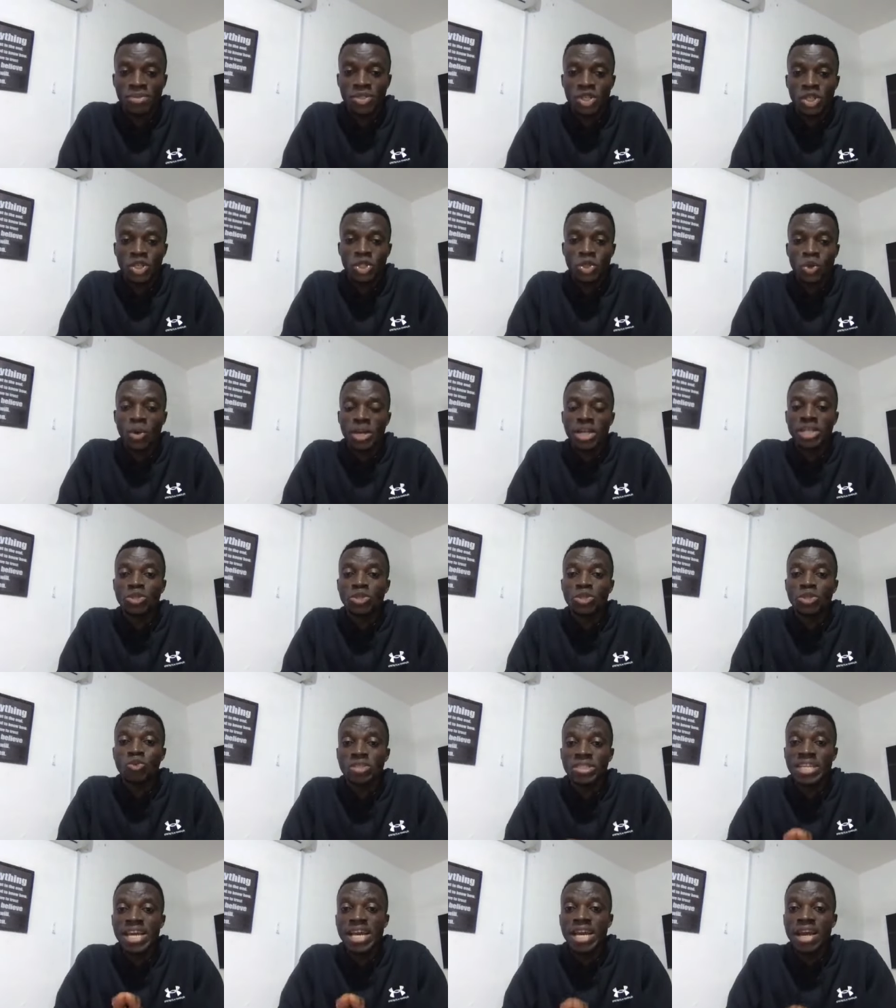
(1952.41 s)
So it will
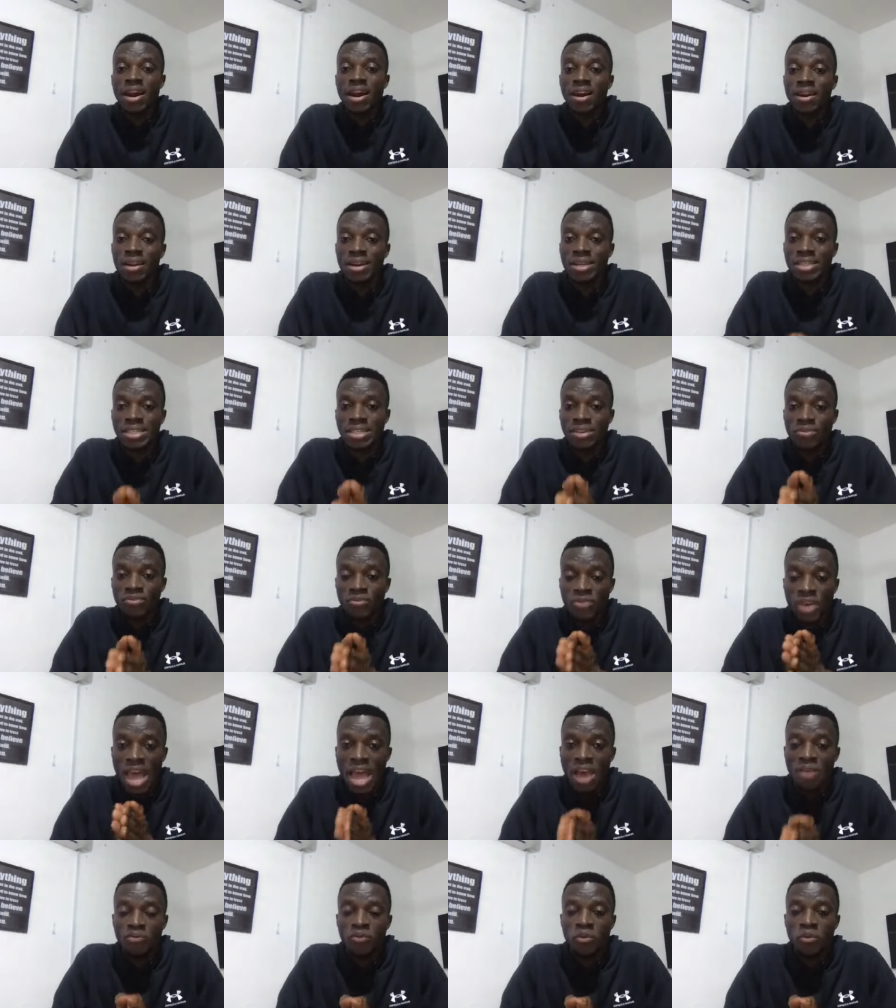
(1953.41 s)
take collective
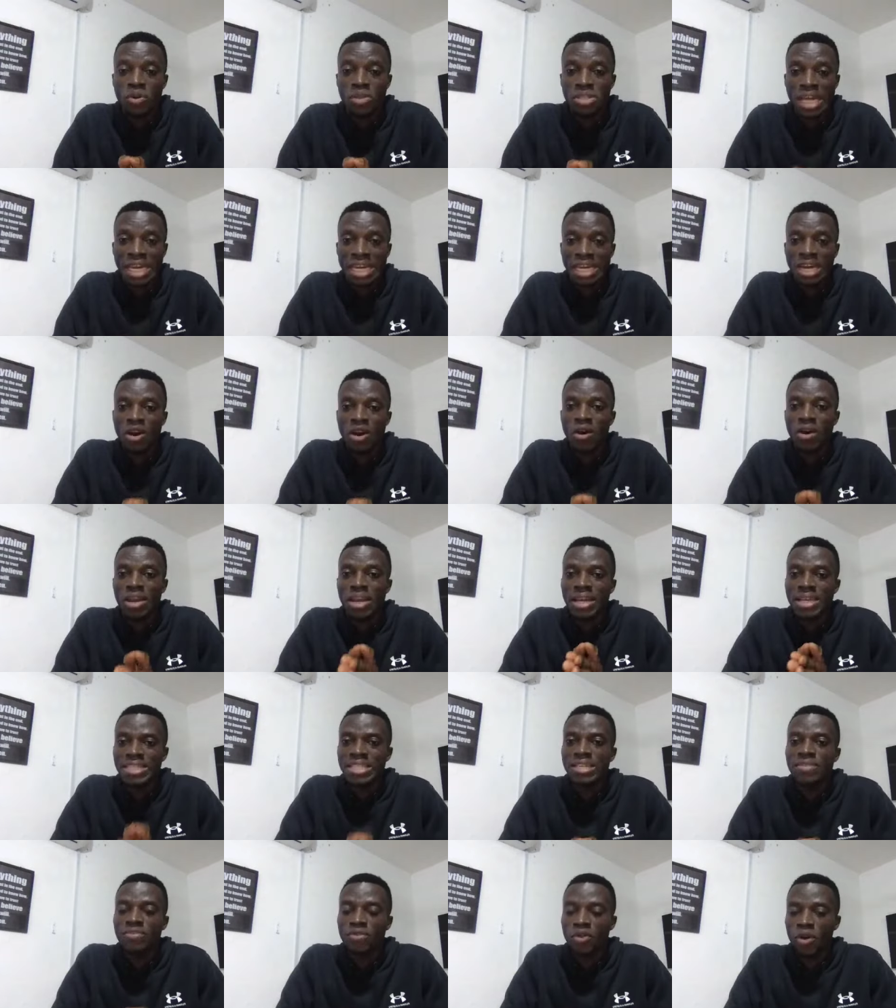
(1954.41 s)
effort and
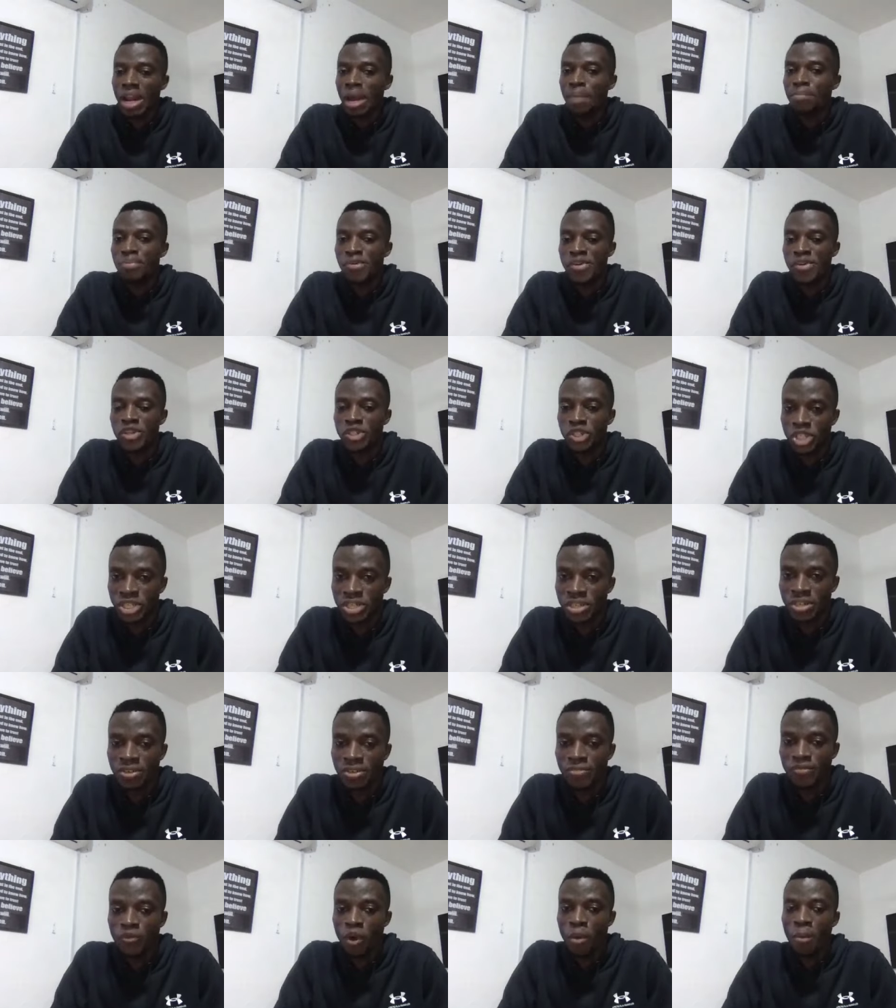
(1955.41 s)
collective collaboration
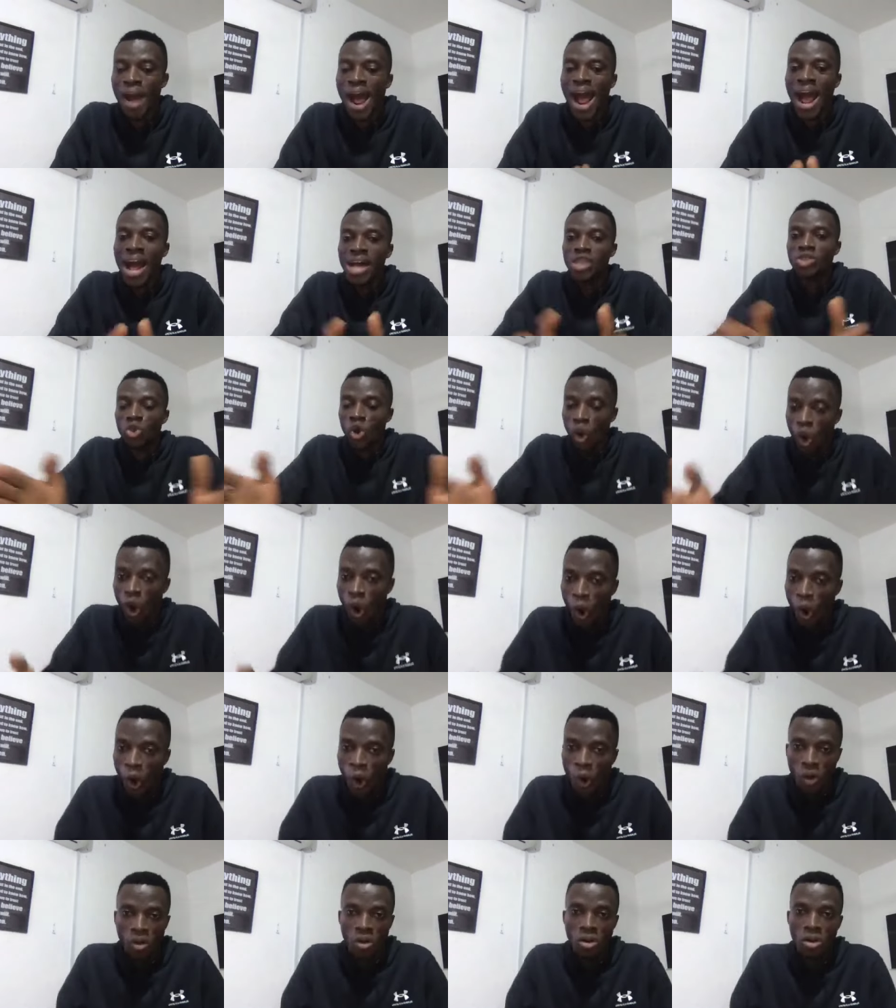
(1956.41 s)
from us
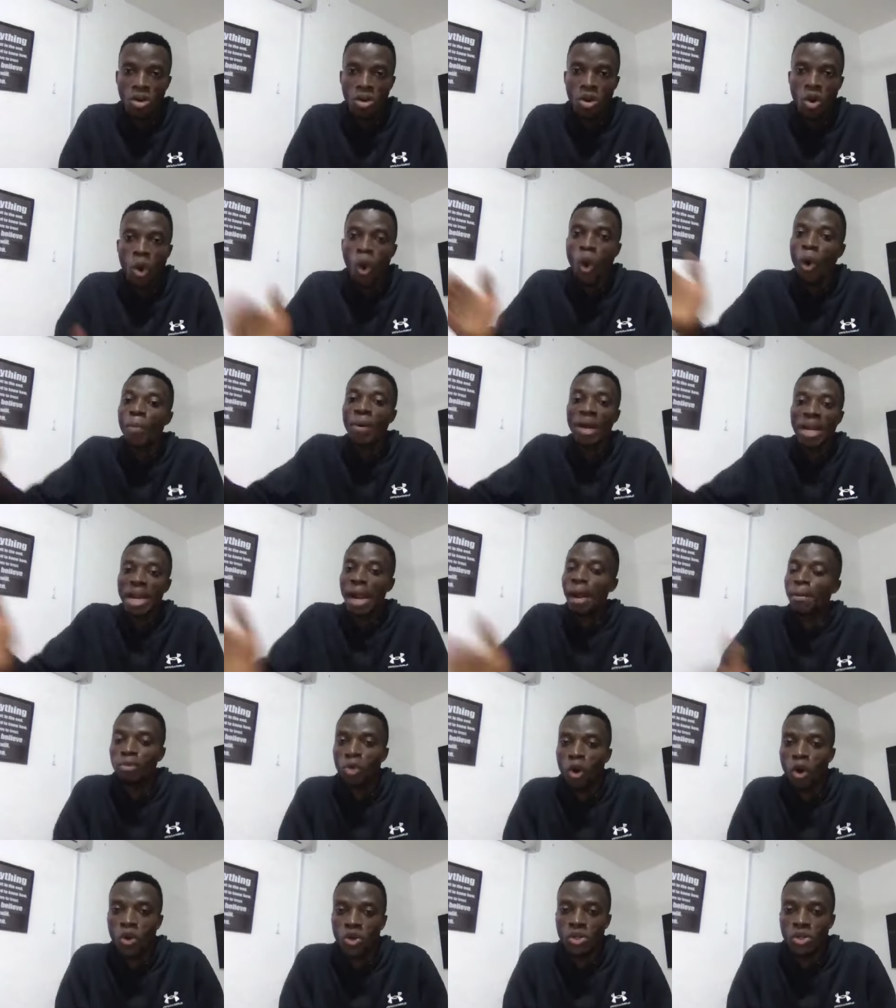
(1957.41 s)
all, home and
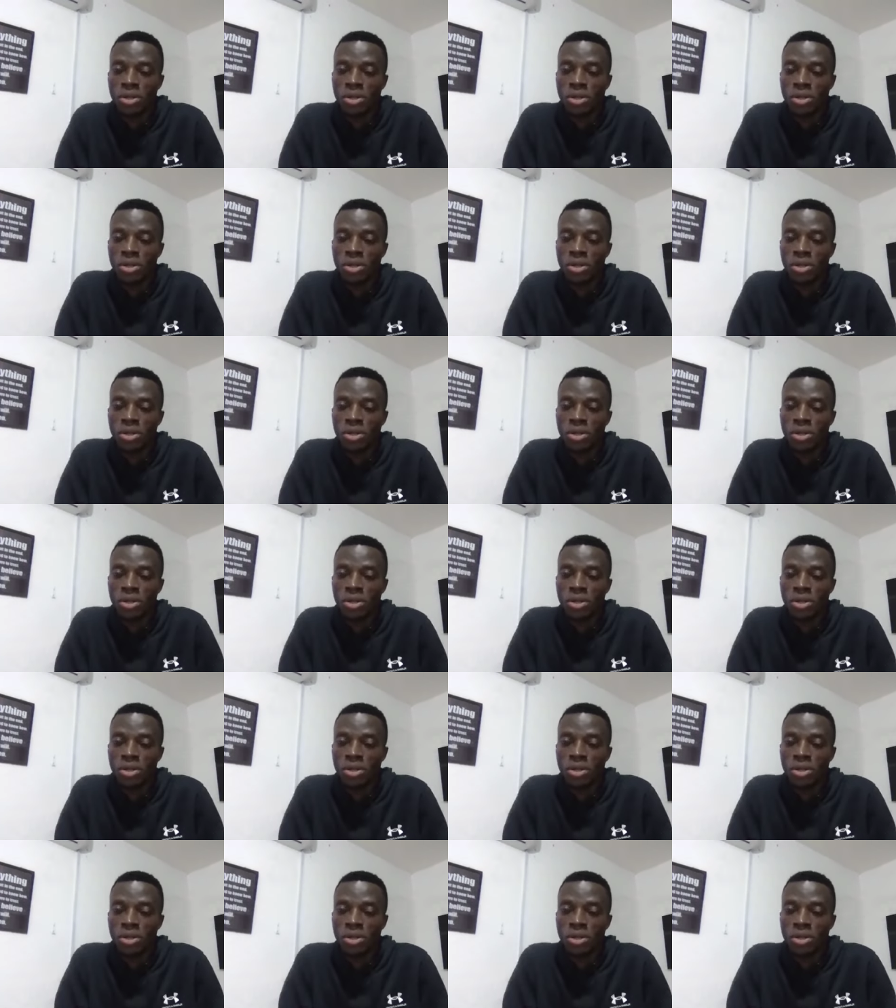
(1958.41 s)
abroad,